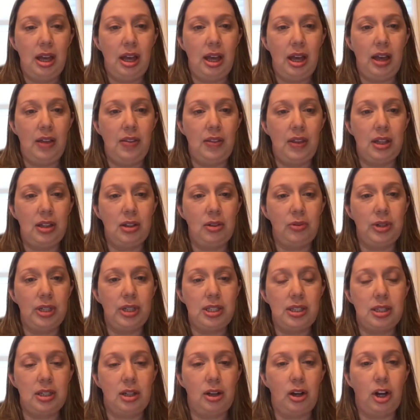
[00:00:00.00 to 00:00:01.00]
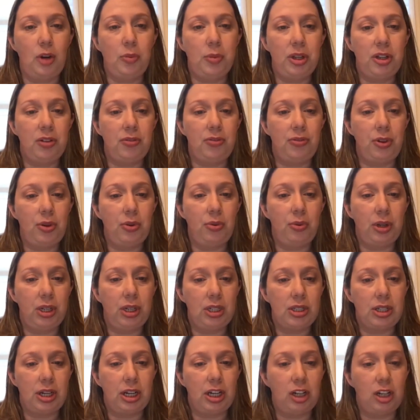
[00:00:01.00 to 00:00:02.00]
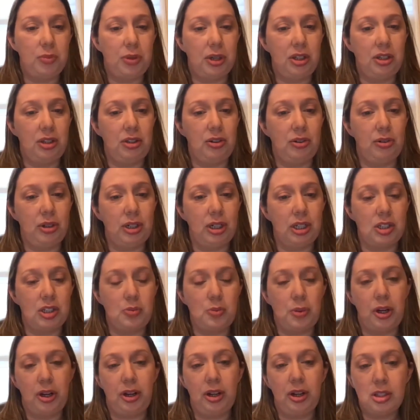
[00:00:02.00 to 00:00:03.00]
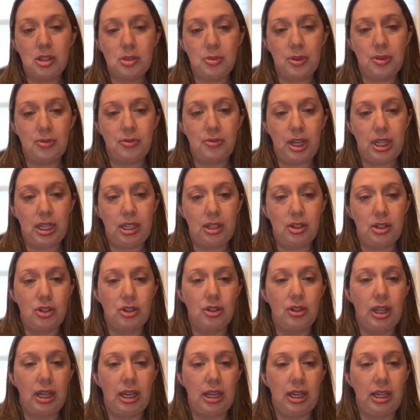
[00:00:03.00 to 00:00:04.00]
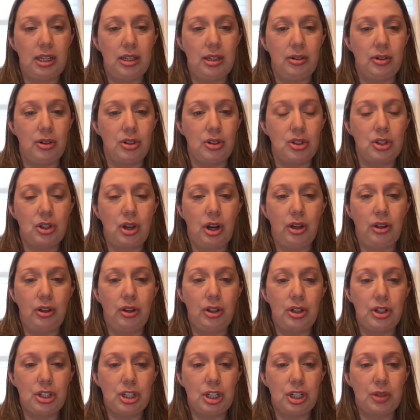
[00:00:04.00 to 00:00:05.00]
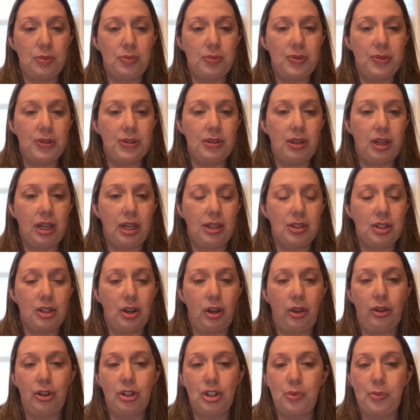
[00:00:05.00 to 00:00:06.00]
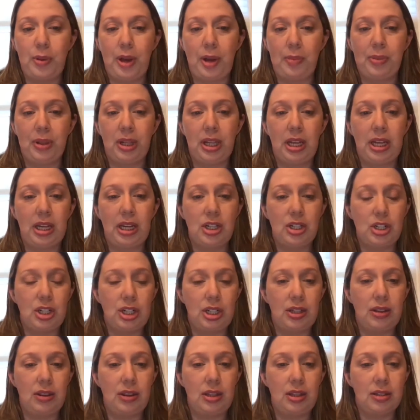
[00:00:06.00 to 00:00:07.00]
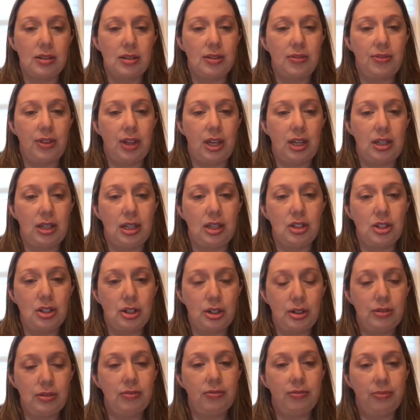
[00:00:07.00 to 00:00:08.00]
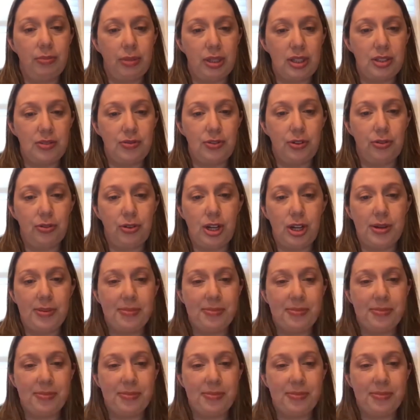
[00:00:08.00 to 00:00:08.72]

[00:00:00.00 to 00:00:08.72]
And then Luis and Carmen, if you want to talk about your experience with financial aid or scholarships, scholarship application, things of that nature, please feel free.